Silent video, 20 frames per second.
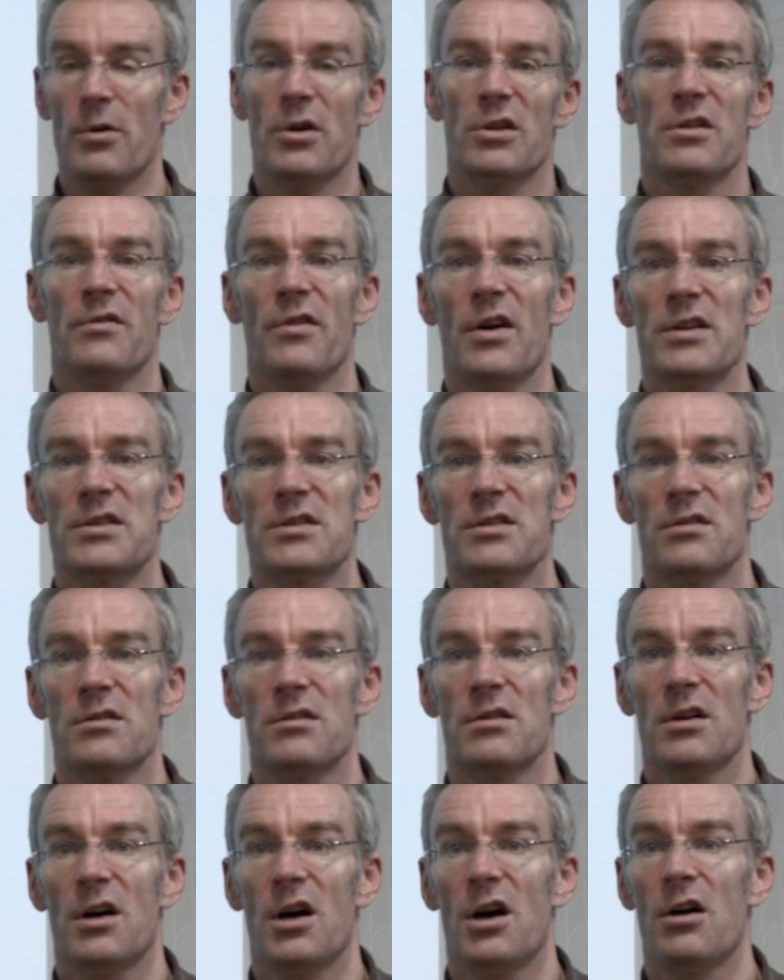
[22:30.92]
device,
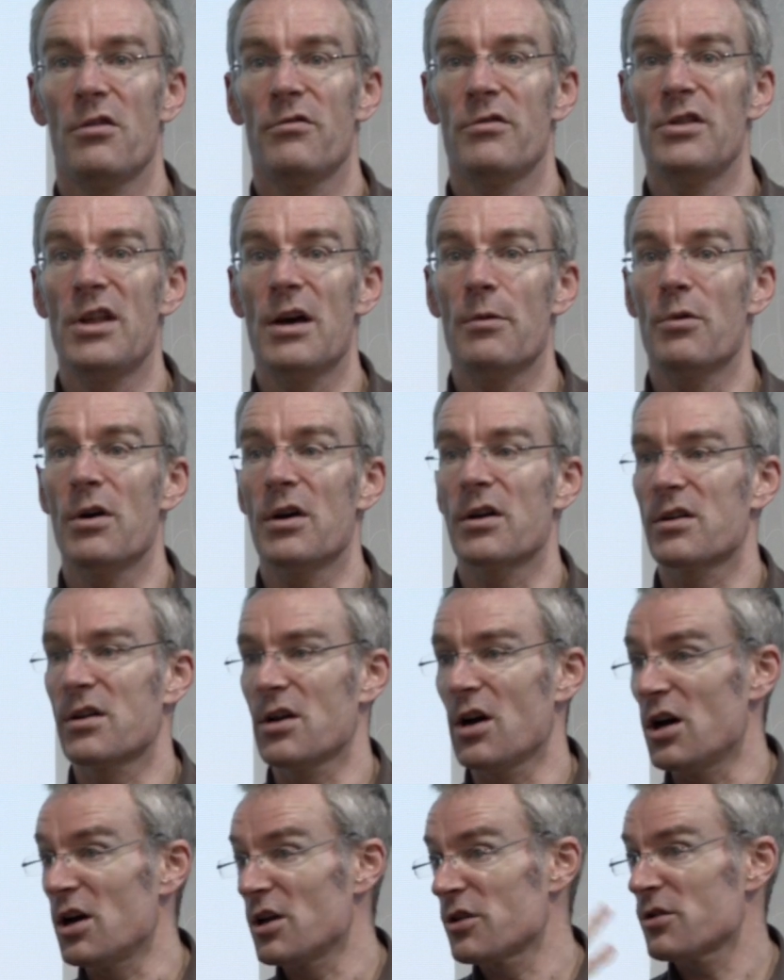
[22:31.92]
our network
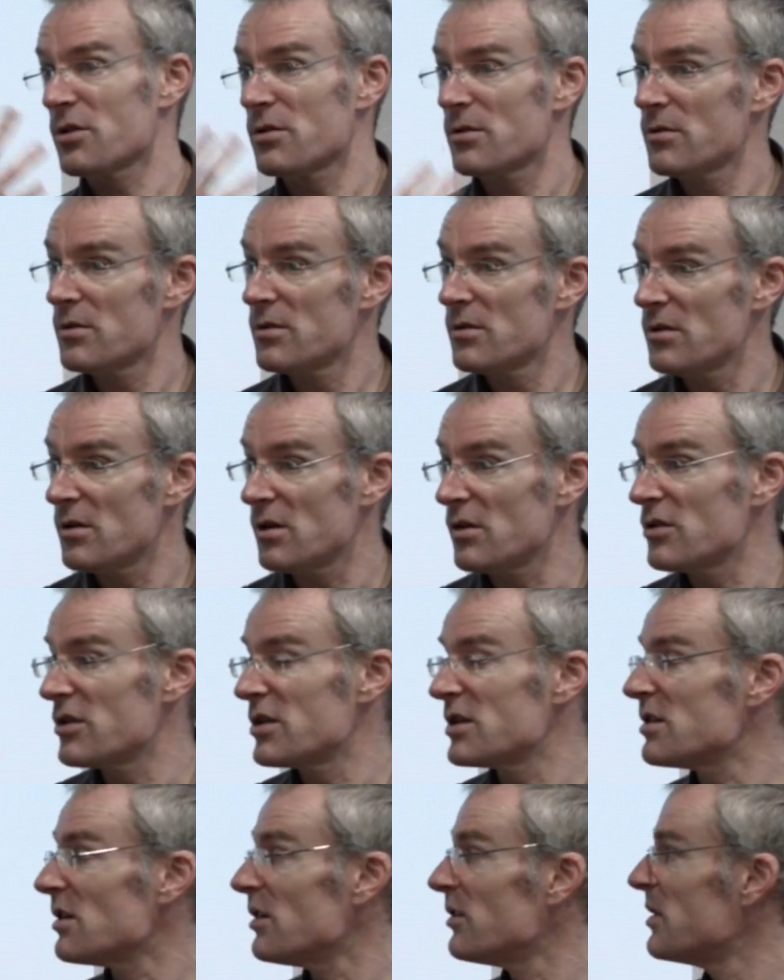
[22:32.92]
card on
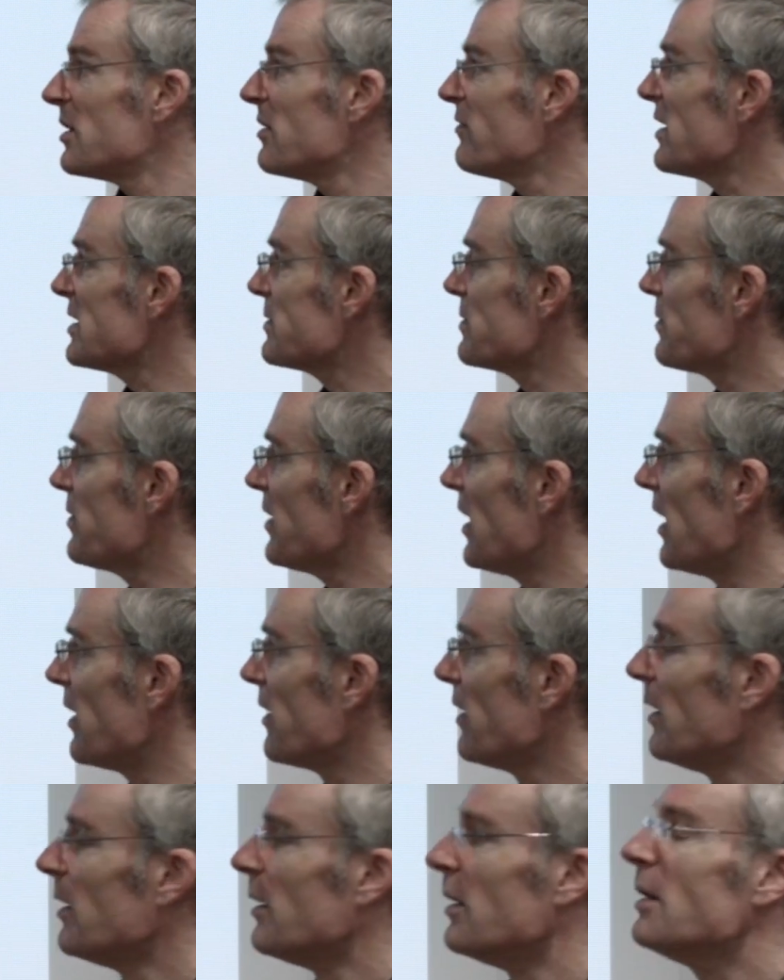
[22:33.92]
the Raspberry Pi.
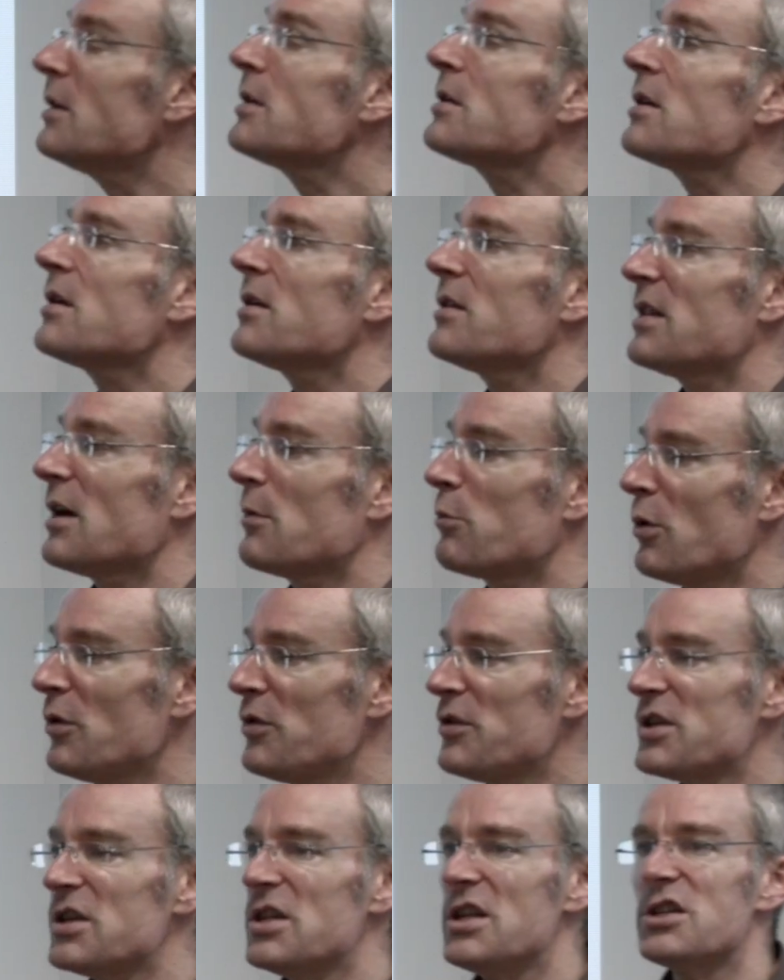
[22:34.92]
Now, one
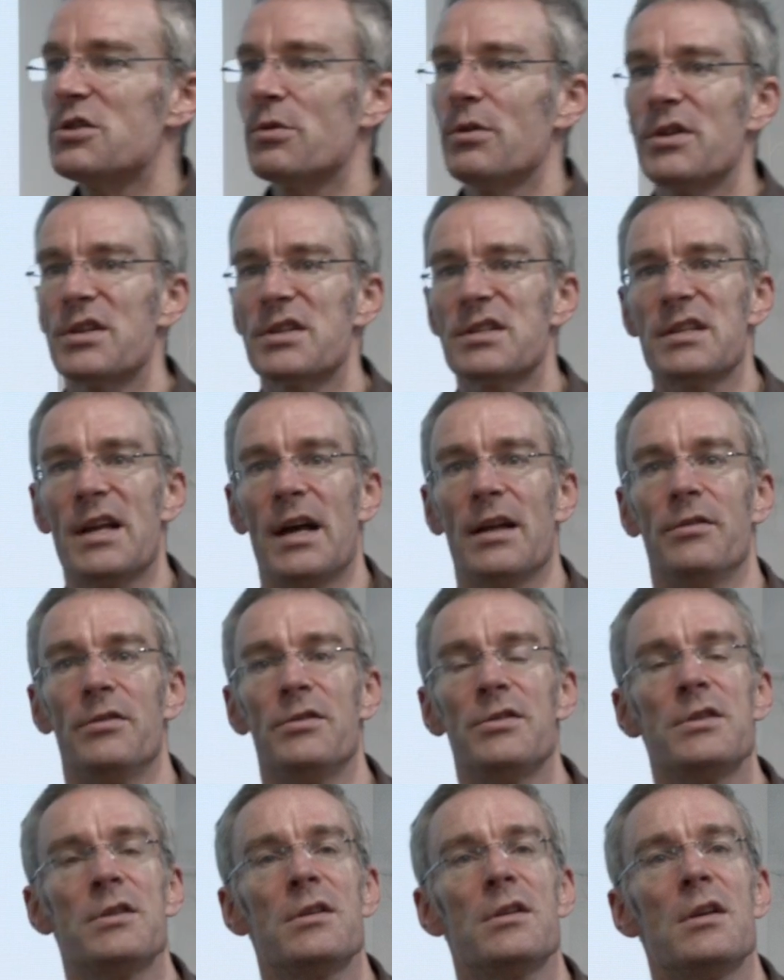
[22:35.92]
thing you need to
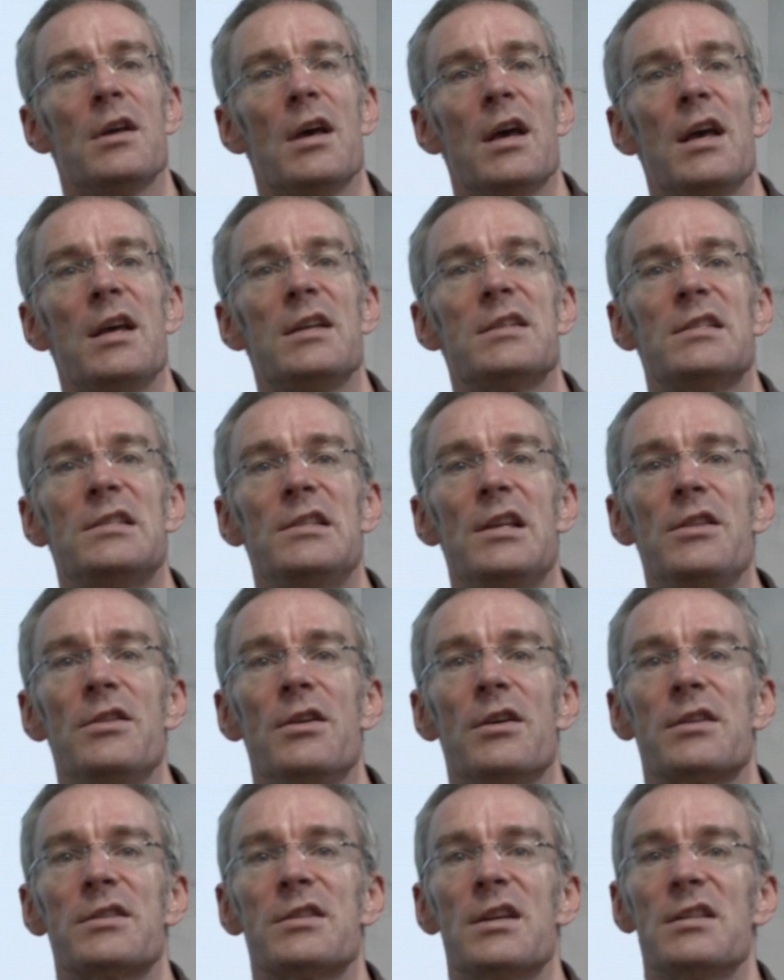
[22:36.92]
understand is
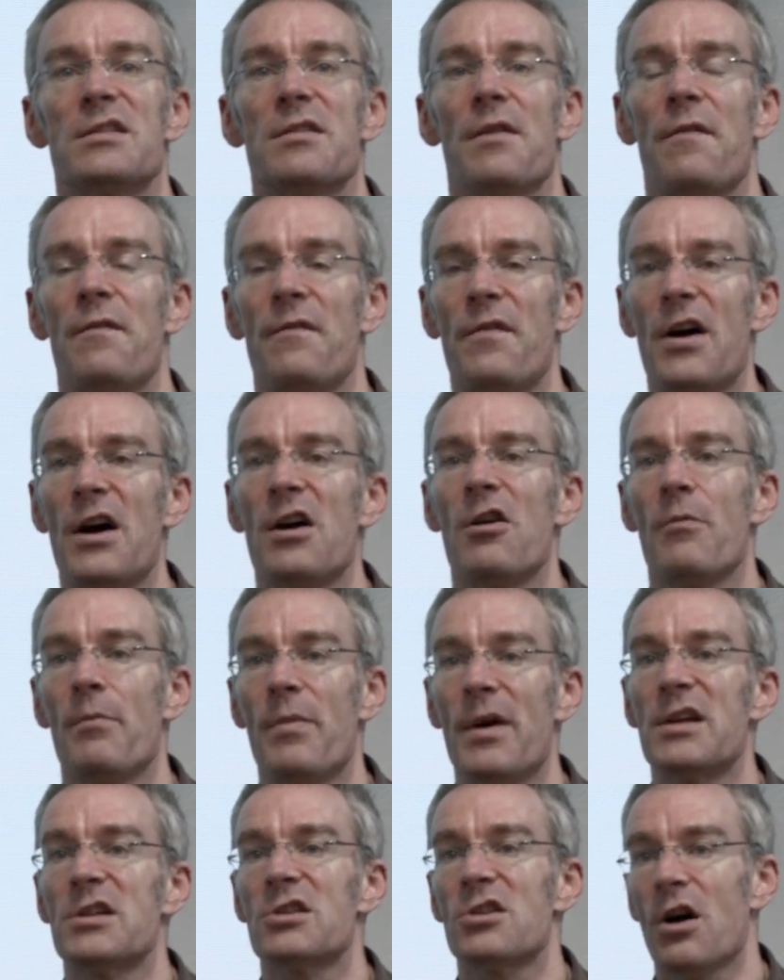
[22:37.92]
Linux is a
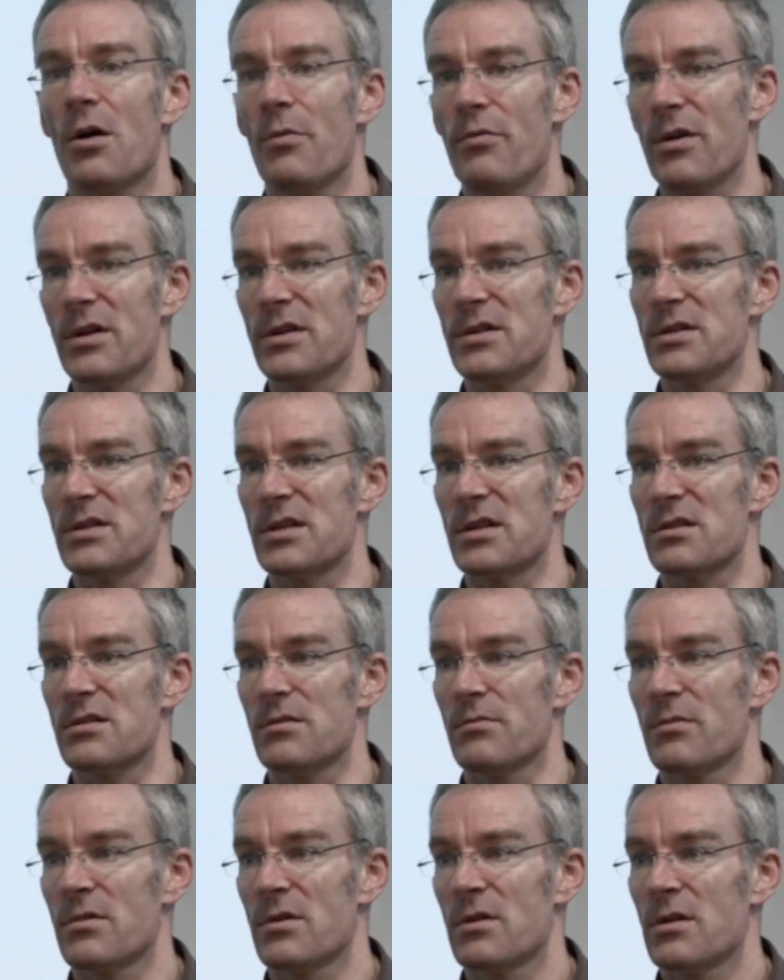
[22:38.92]
file-based operating system.
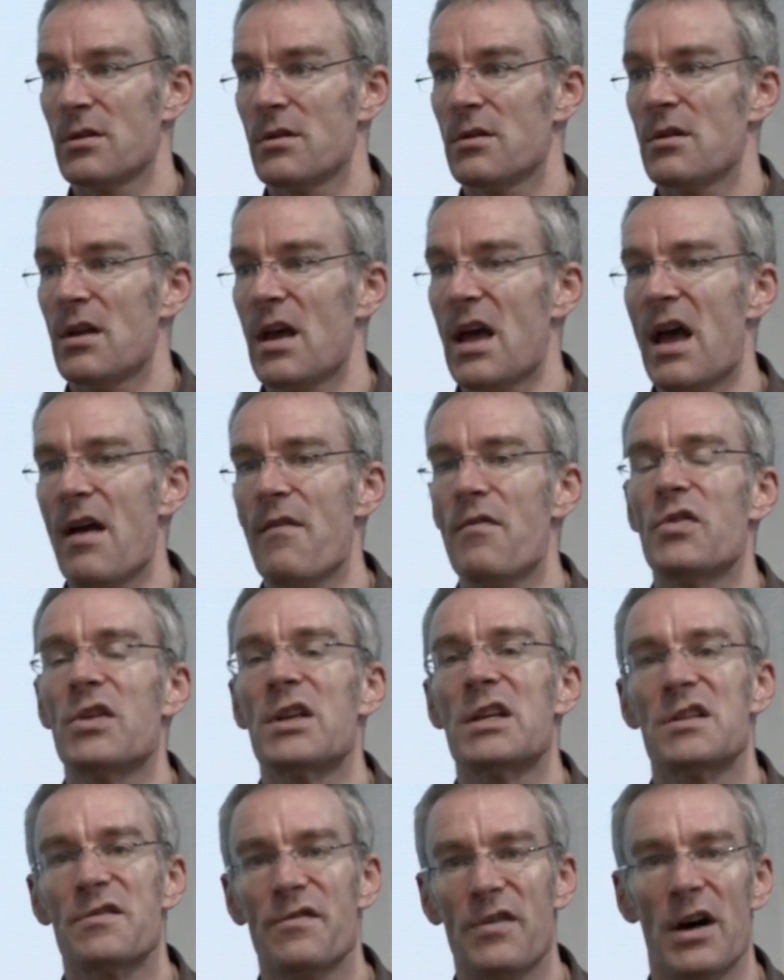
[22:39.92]
Everything
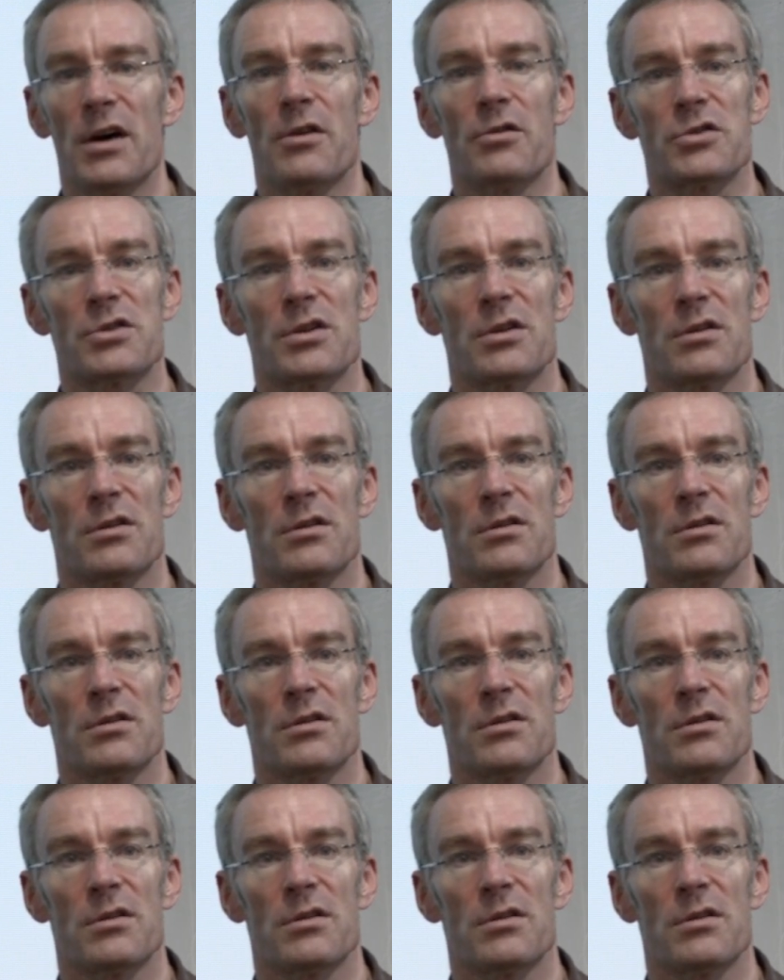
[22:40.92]
is files.